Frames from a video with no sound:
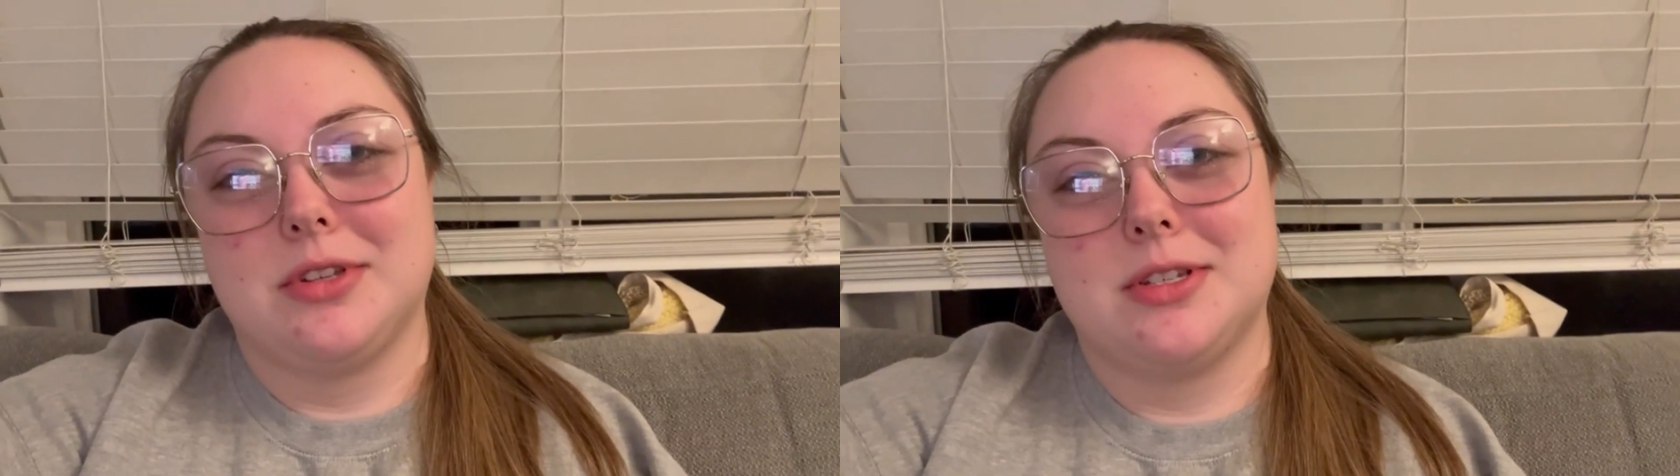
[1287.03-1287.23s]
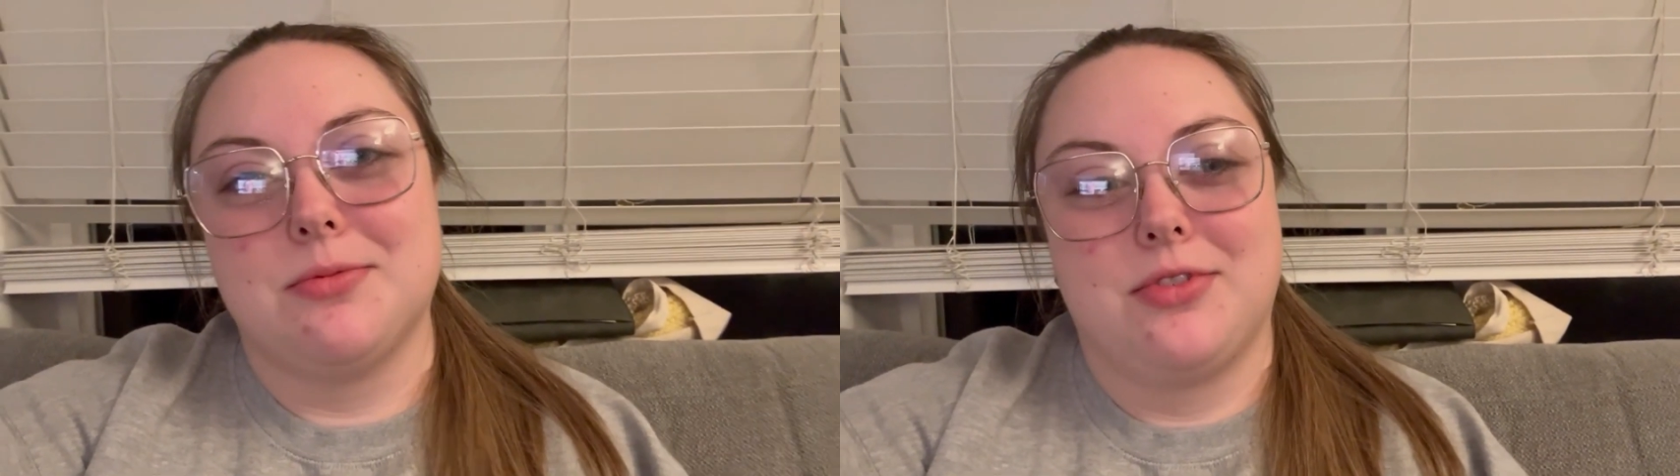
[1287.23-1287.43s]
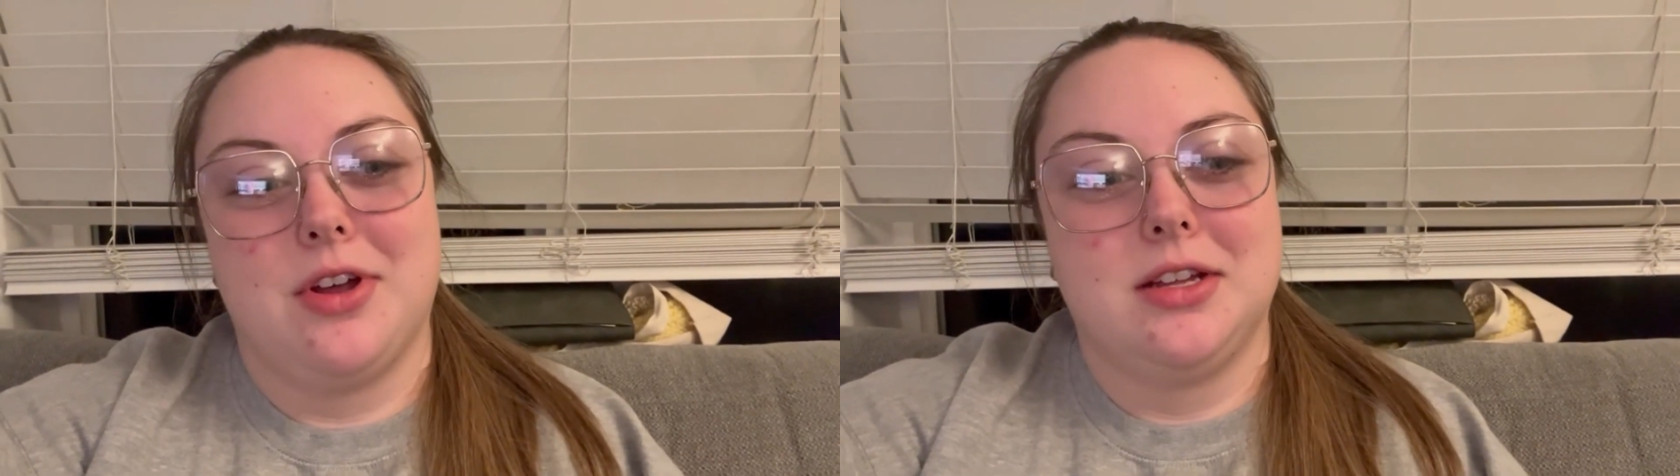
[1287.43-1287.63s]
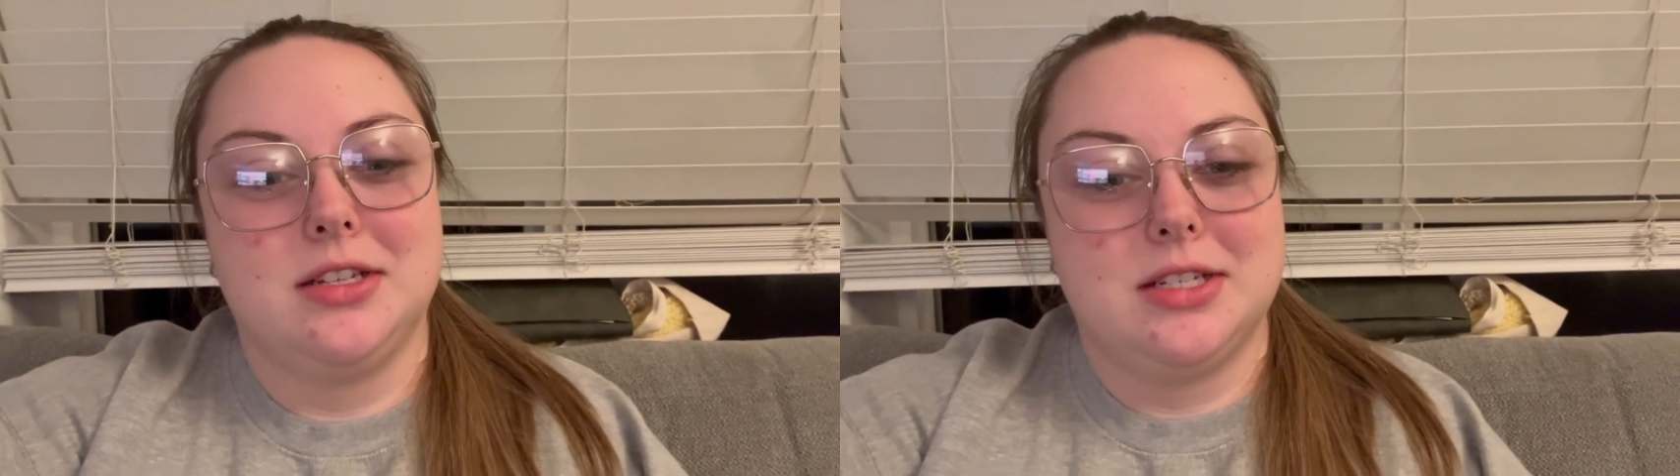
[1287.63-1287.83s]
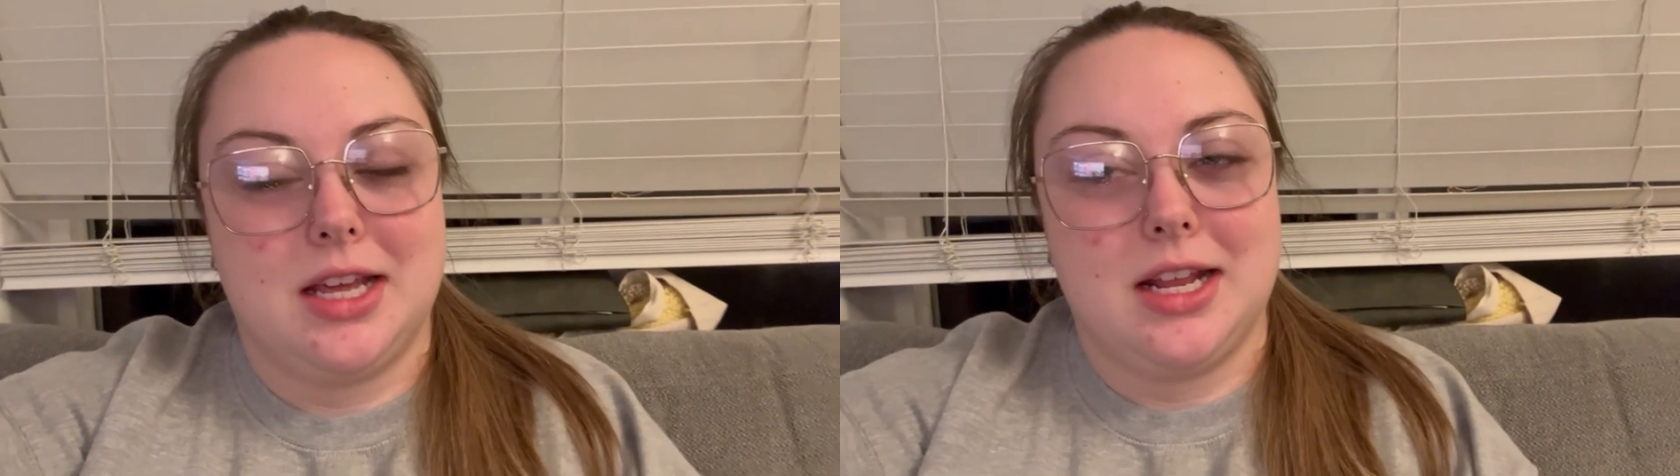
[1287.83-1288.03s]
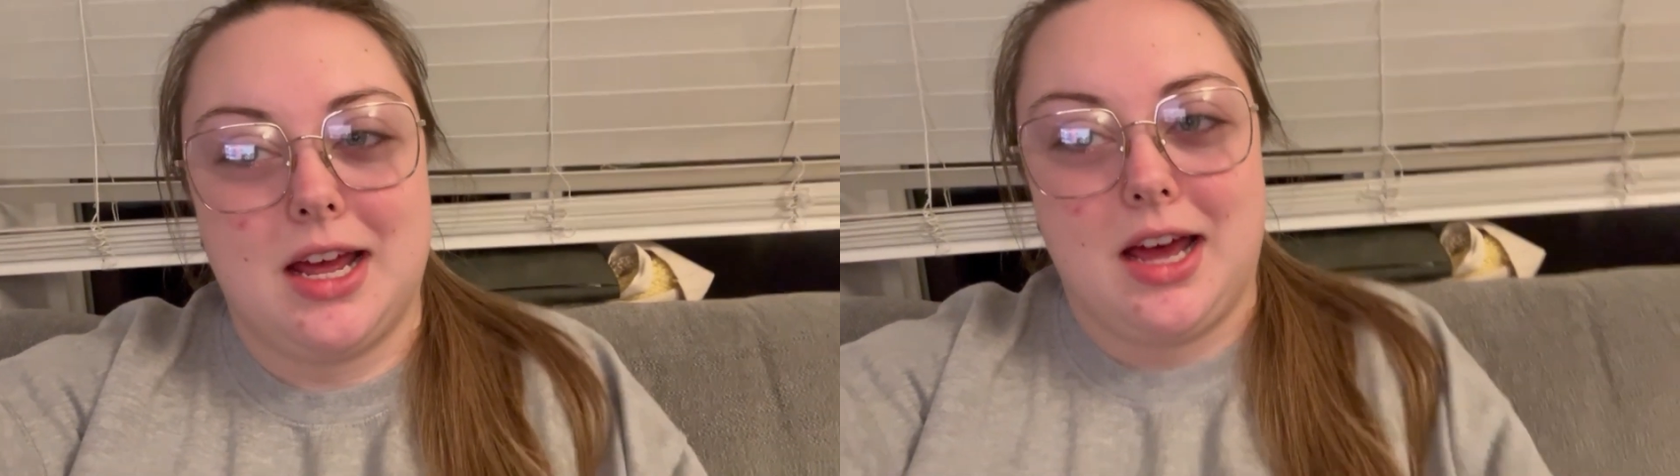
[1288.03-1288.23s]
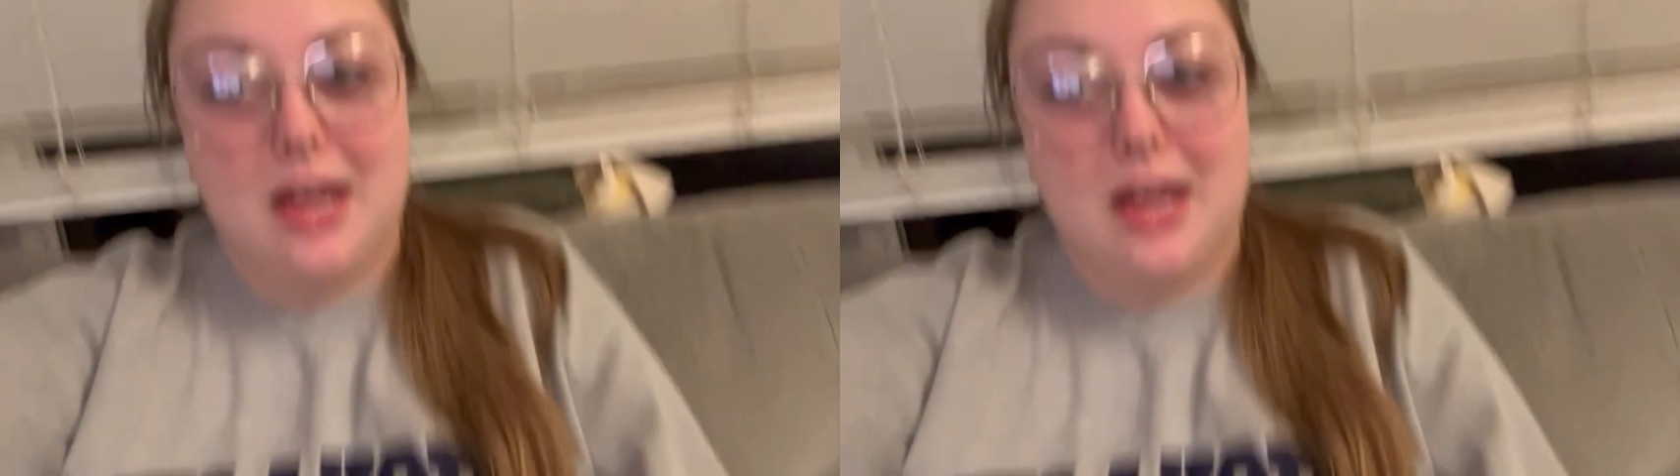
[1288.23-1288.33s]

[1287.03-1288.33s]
with some friends, and I